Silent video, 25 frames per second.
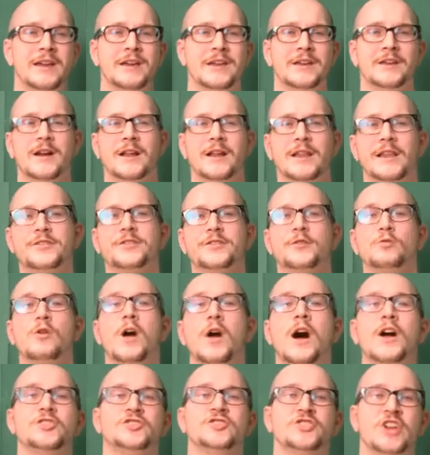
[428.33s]
you're not like the
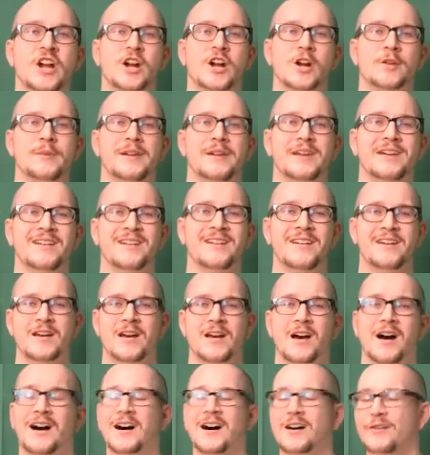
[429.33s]
Ron Jeremy
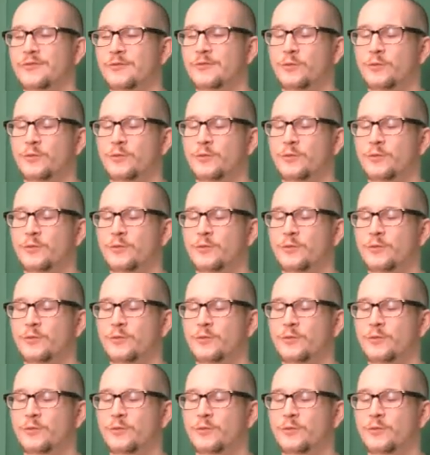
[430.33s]
of